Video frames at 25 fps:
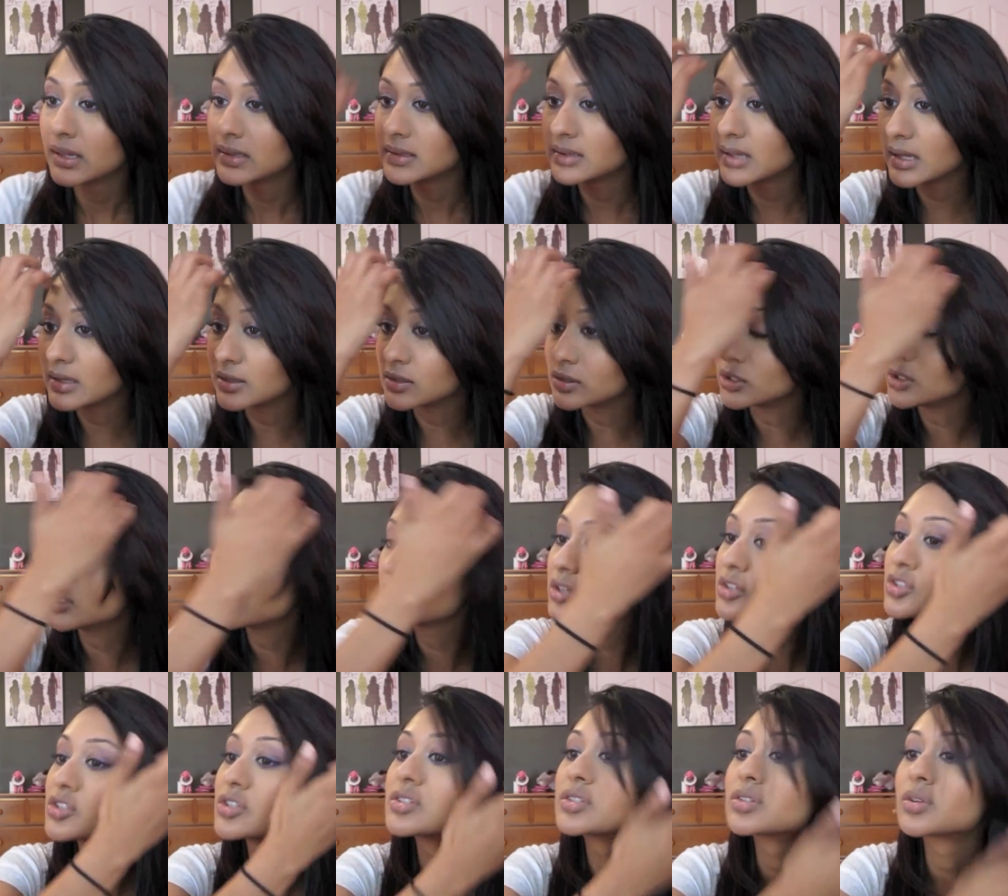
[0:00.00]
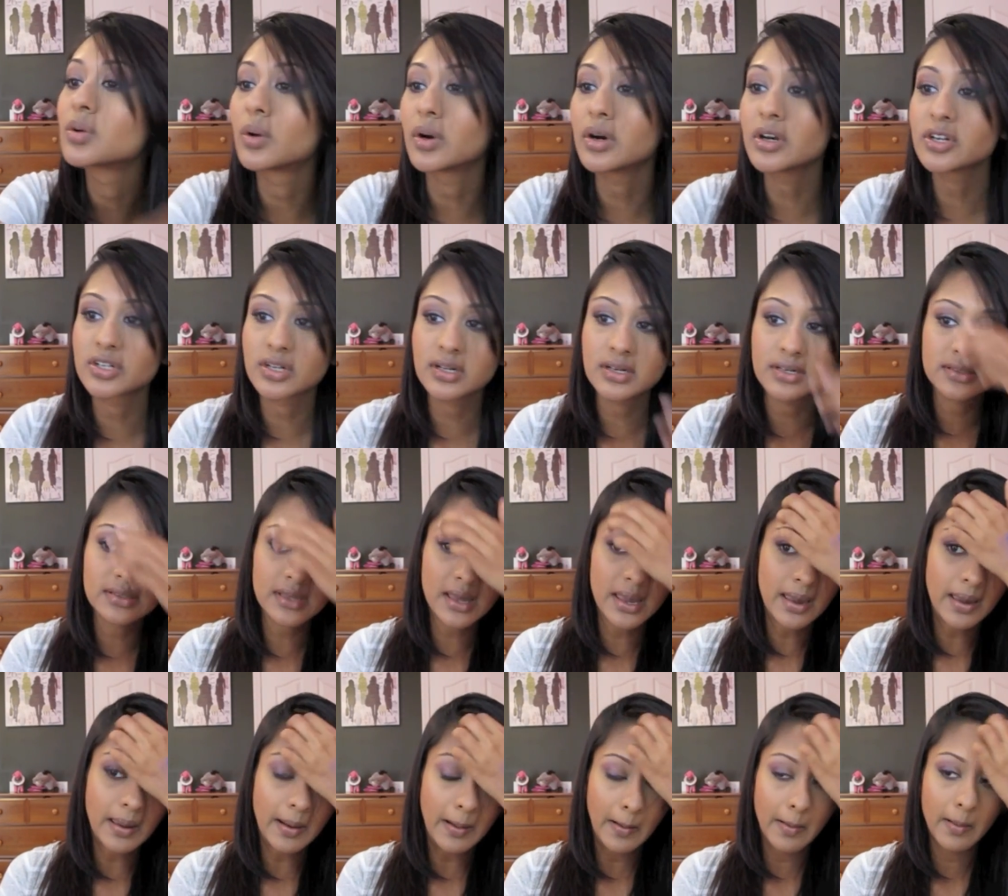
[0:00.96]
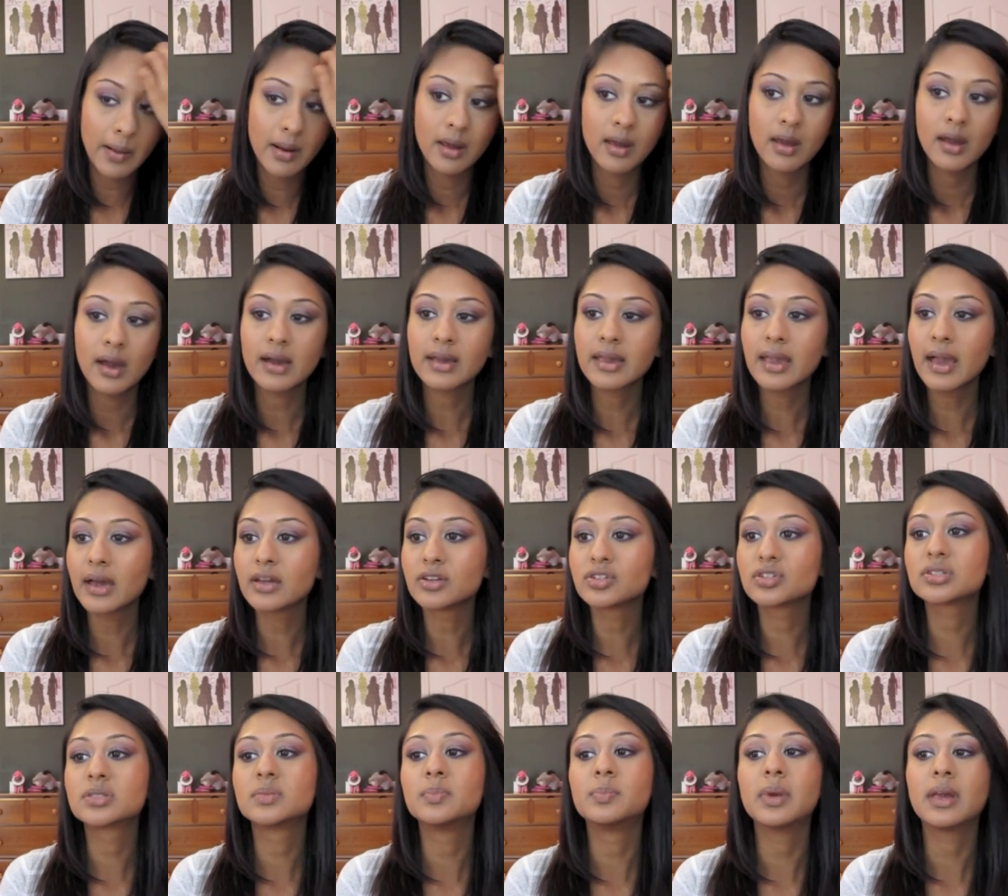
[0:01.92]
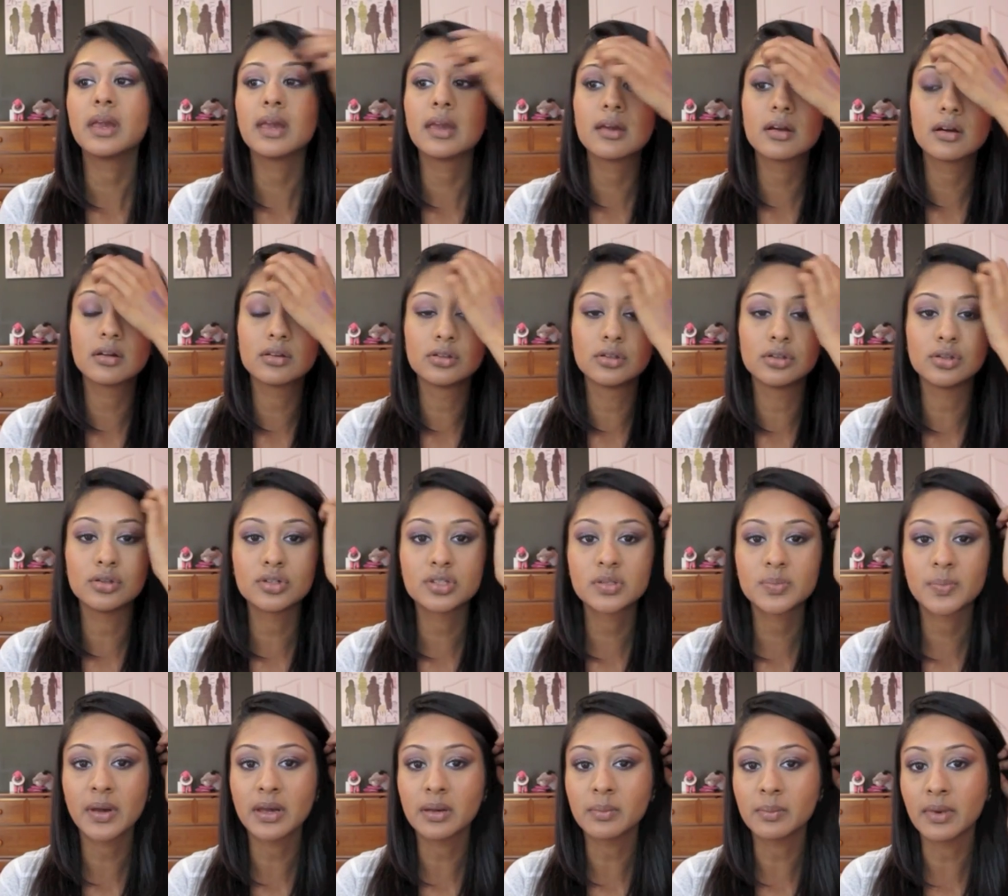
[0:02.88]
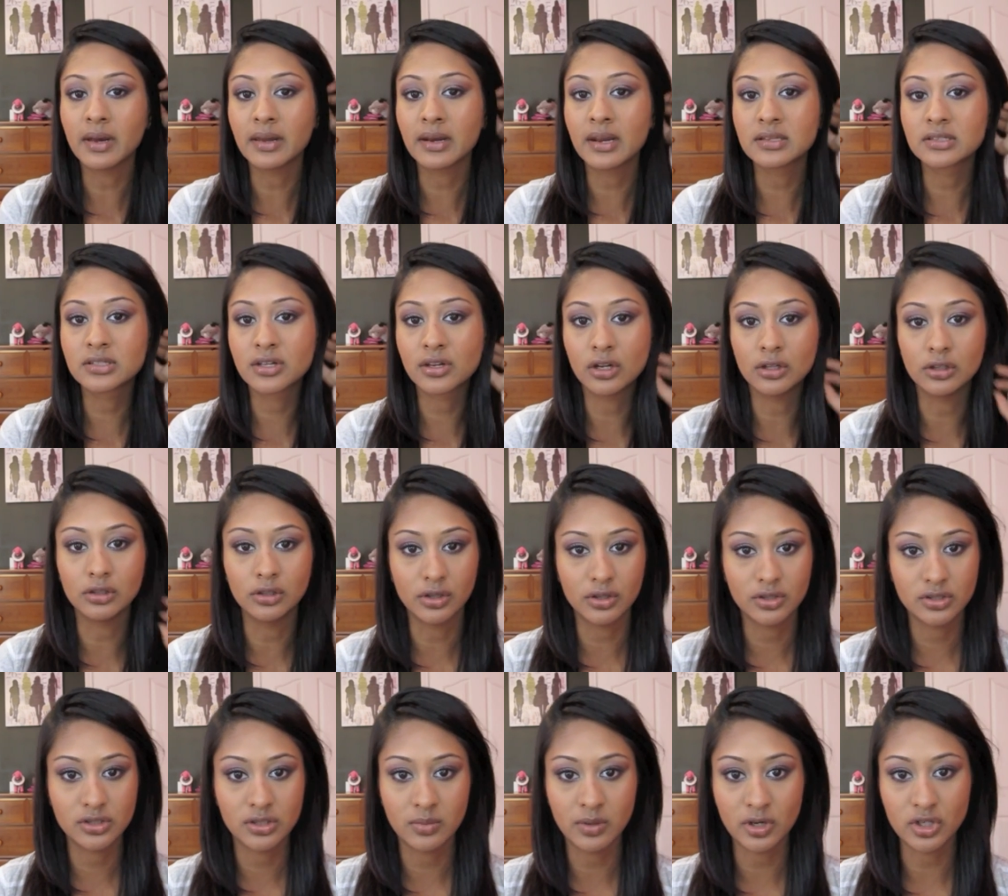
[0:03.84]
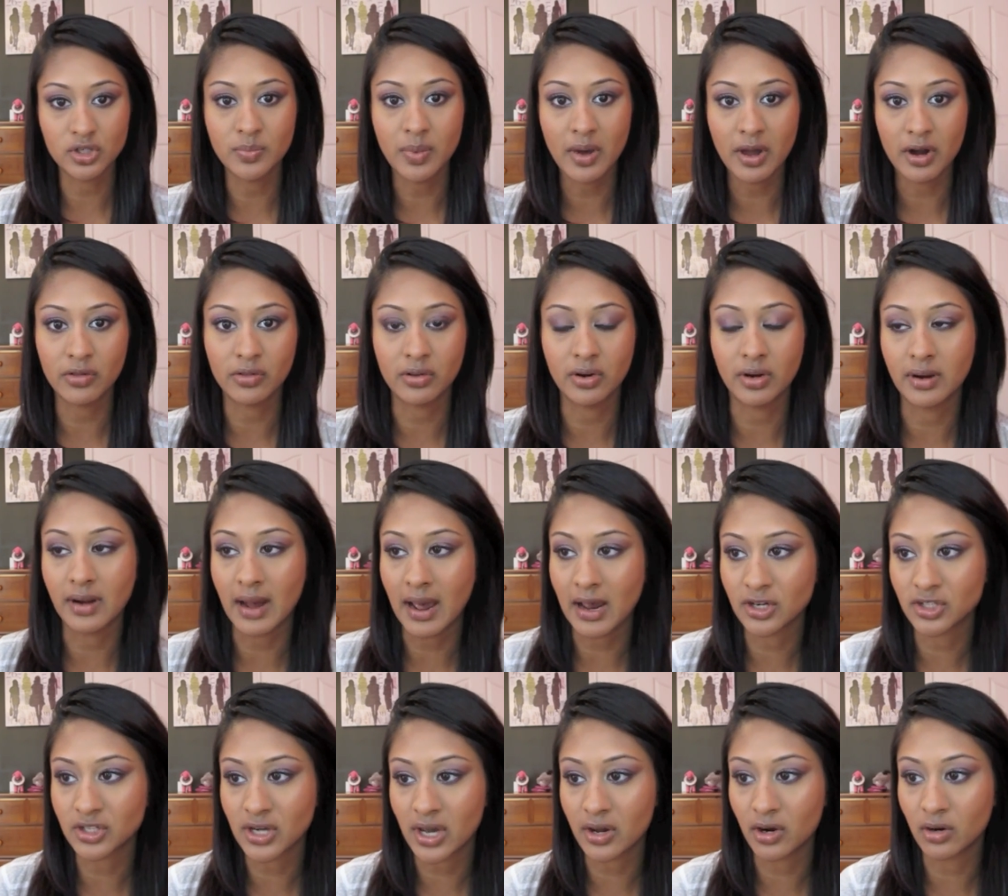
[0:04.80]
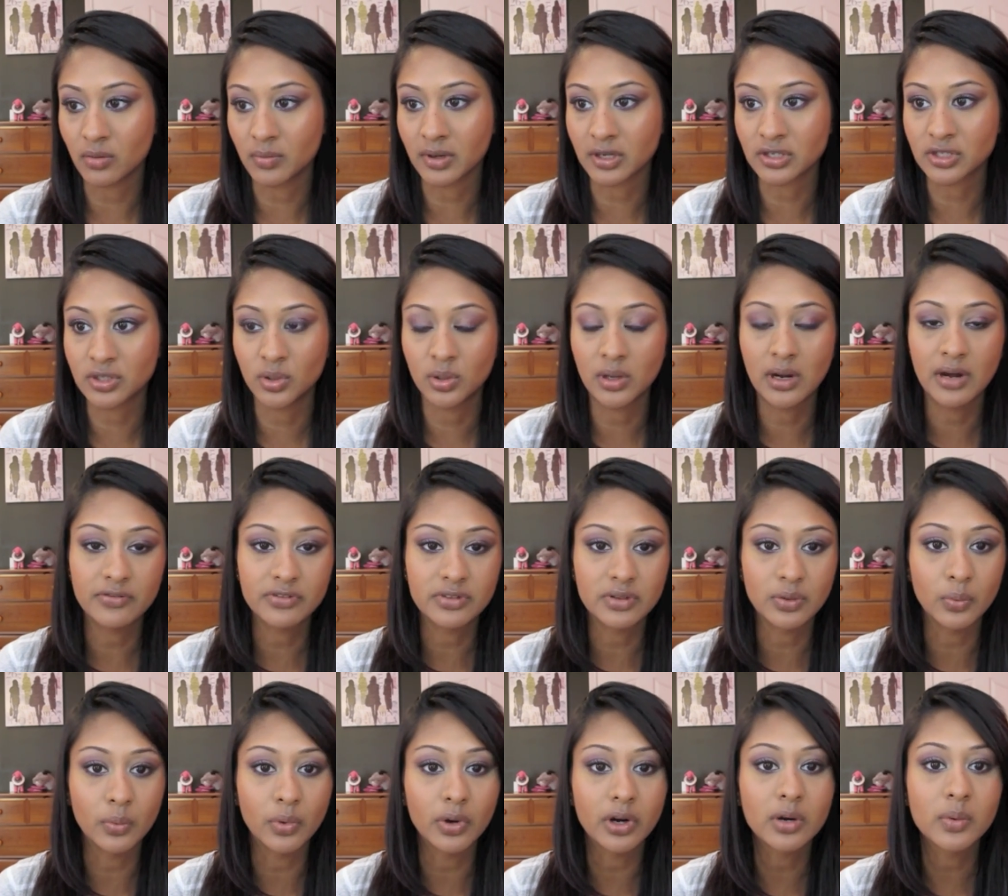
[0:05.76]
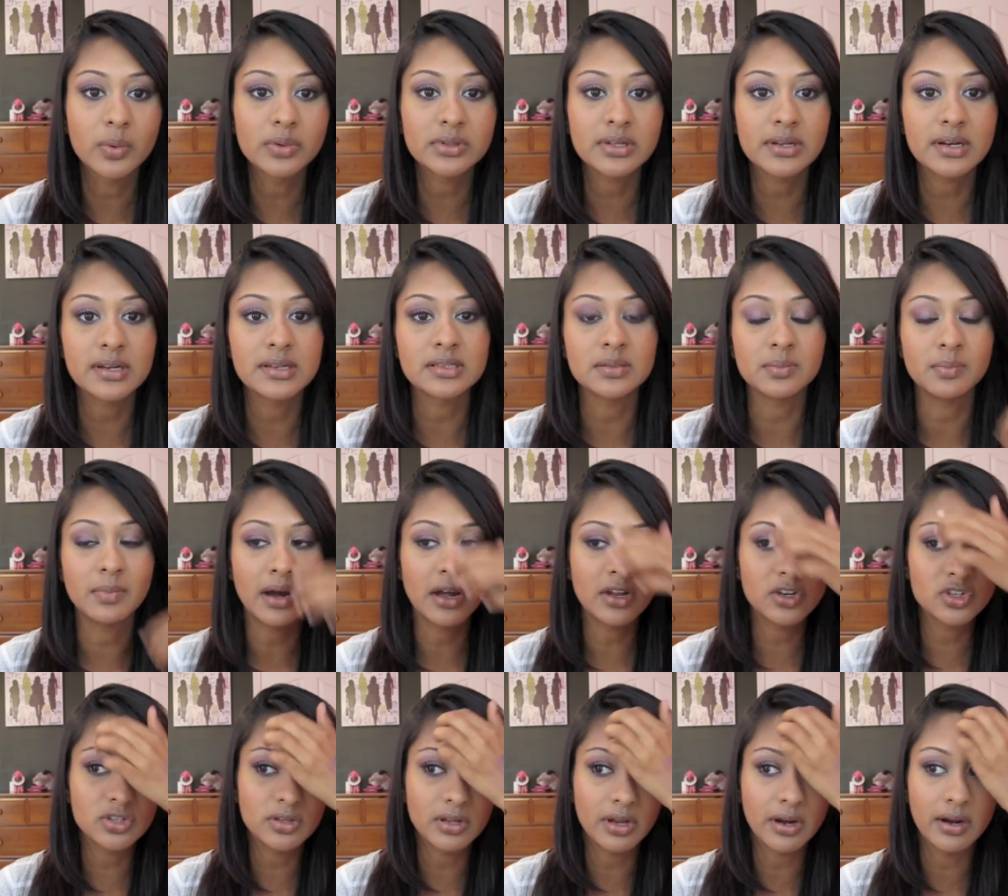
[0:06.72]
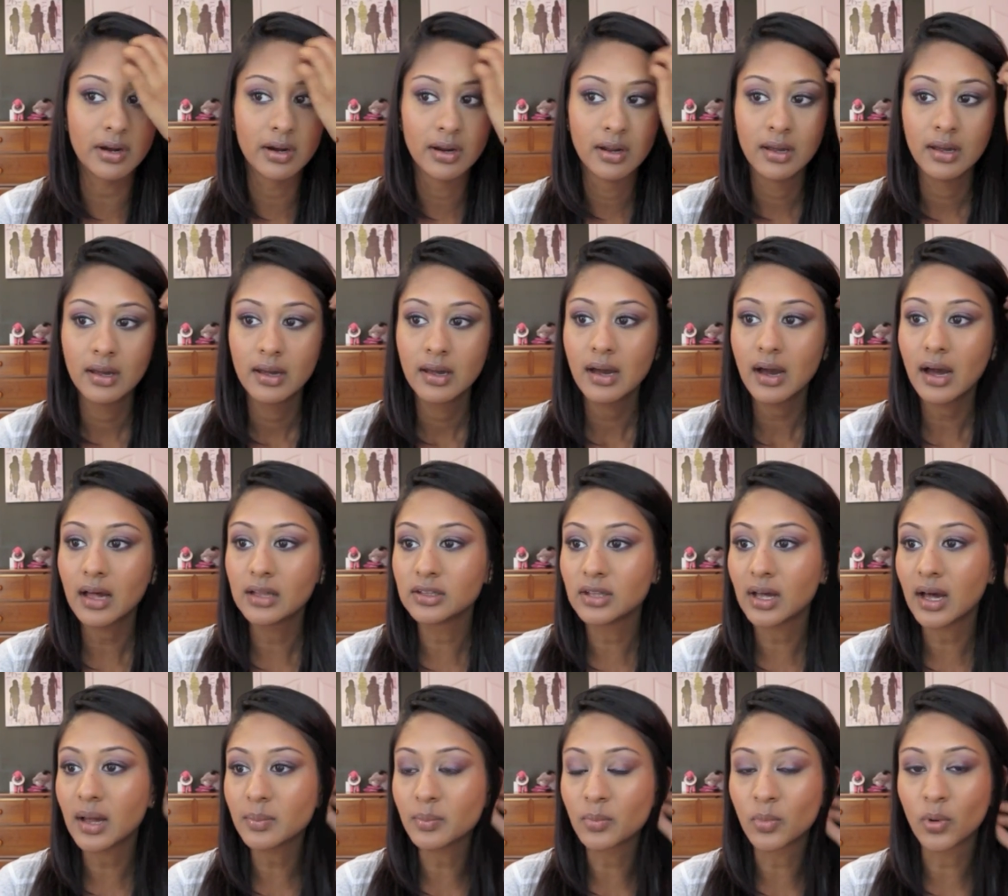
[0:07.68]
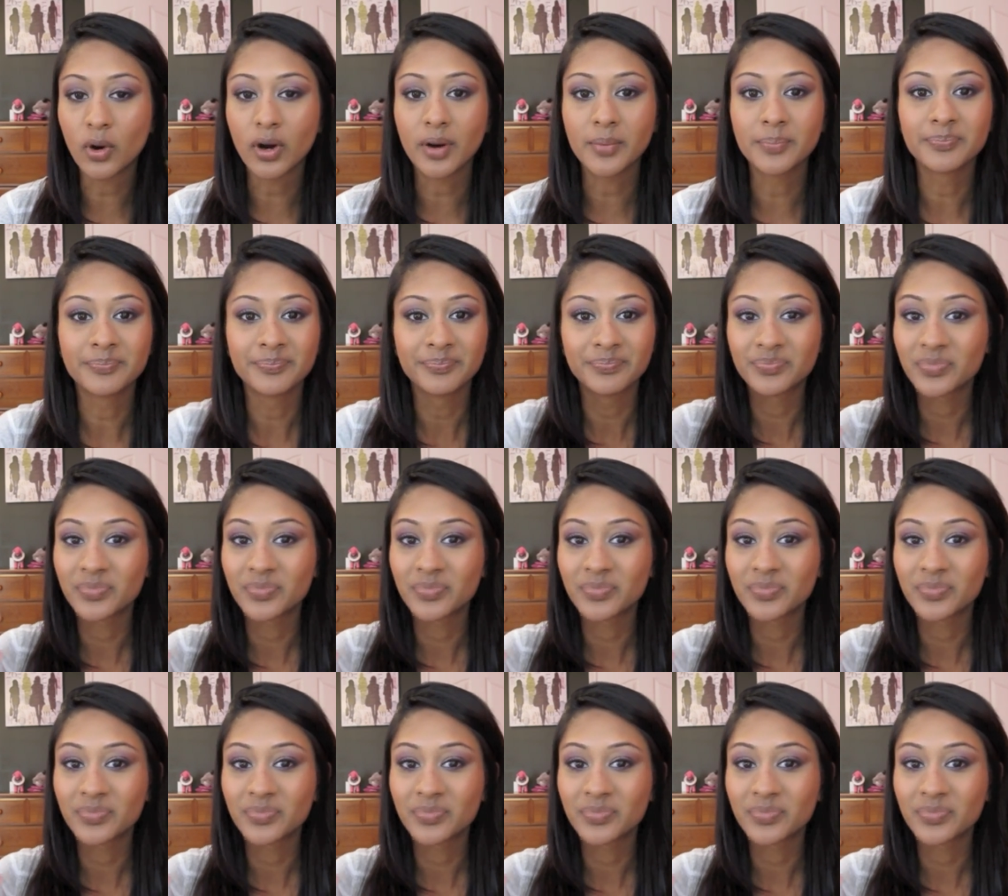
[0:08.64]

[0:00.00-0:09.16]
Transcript: they look just gorgeous, and again, just being a loose pigment, it's going to look so much better than an eyeshadow because you don't have to work with it as much. They're a lot more